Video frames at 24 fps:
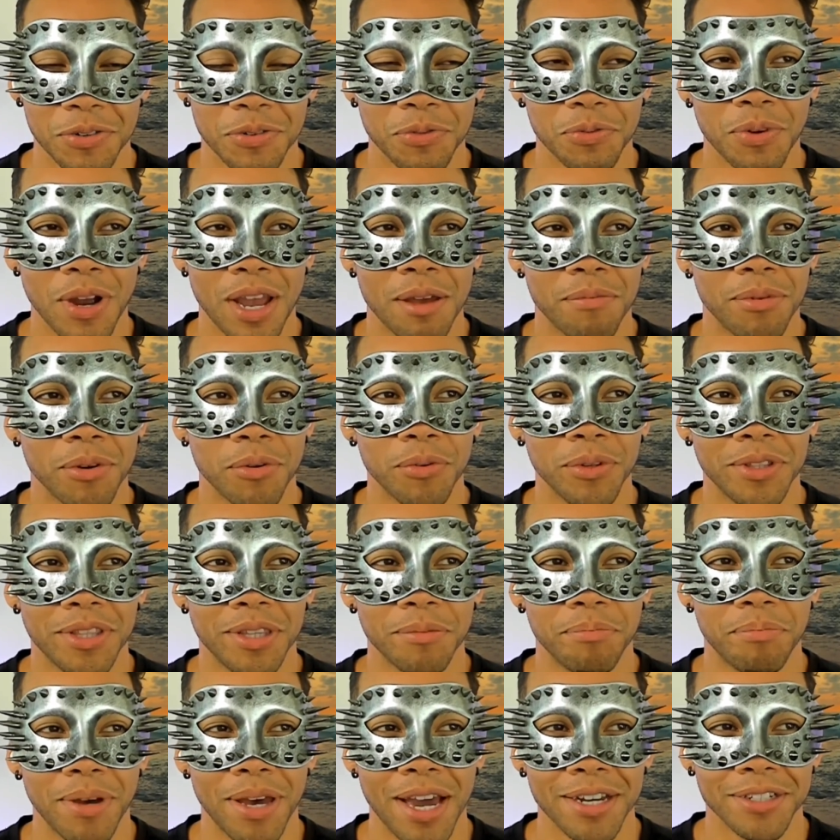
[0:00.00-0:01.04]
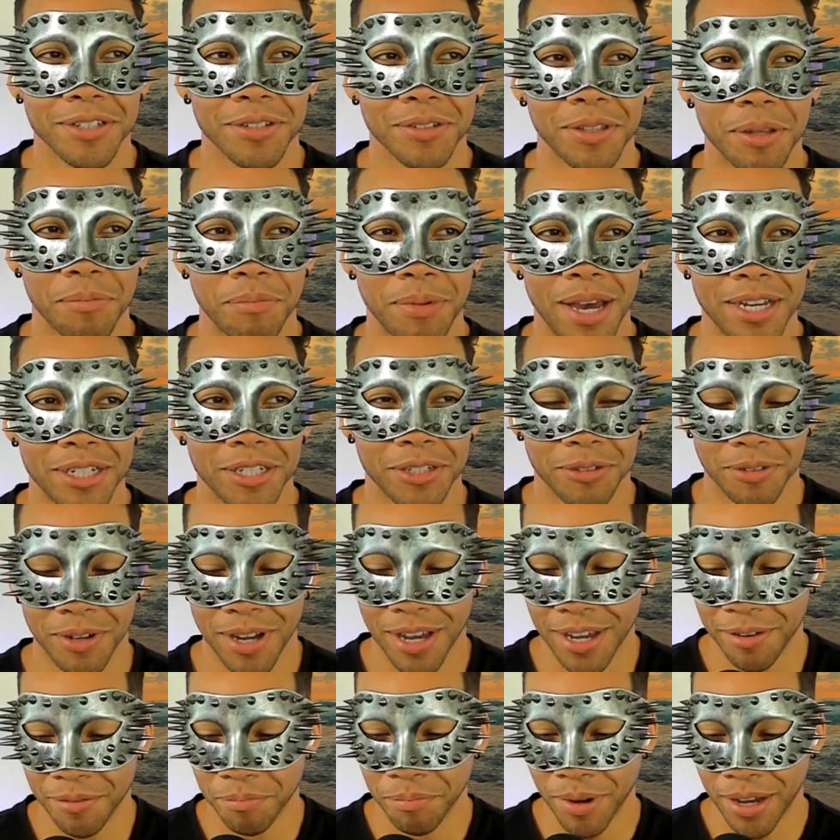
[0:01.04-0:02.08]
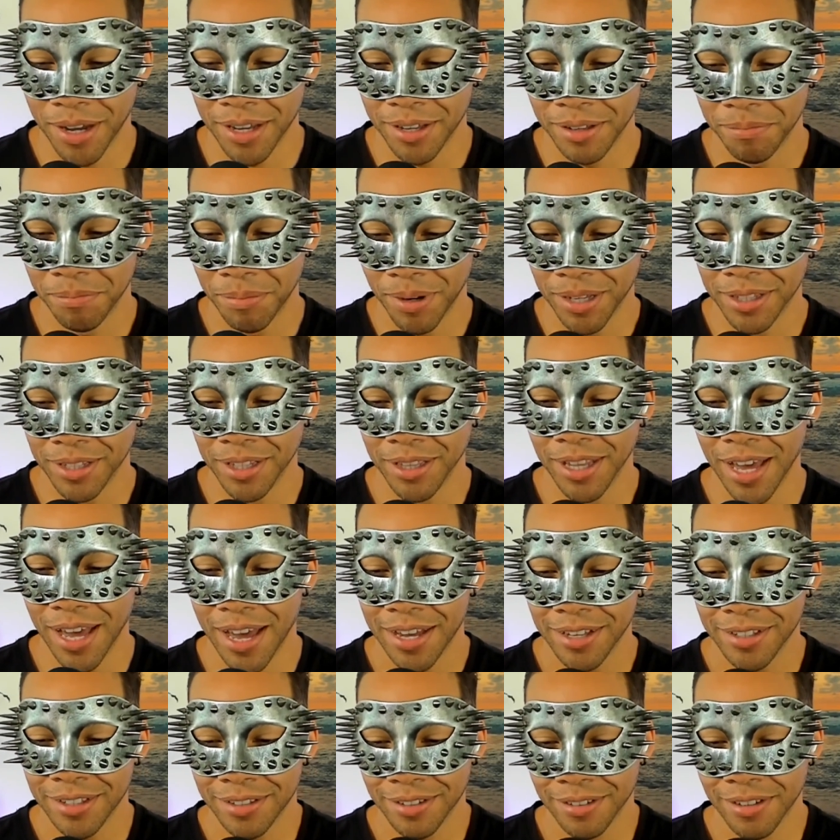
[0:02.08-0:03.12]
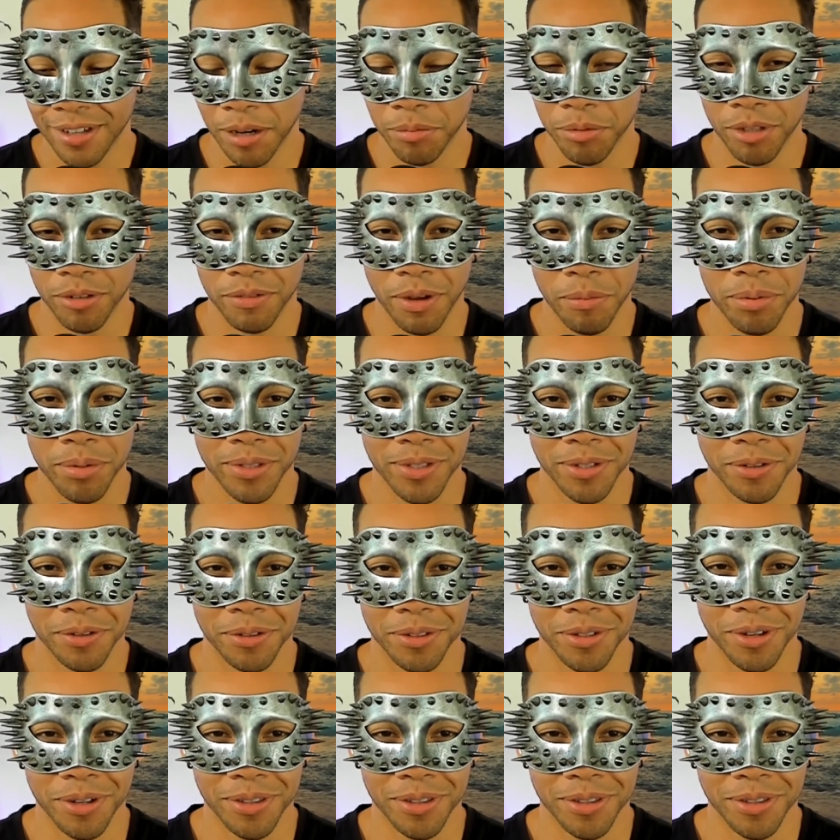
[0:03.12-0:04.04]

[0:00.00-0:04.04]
Right, but with The Bachelor and The Bachelorette, by the last couple of episodes,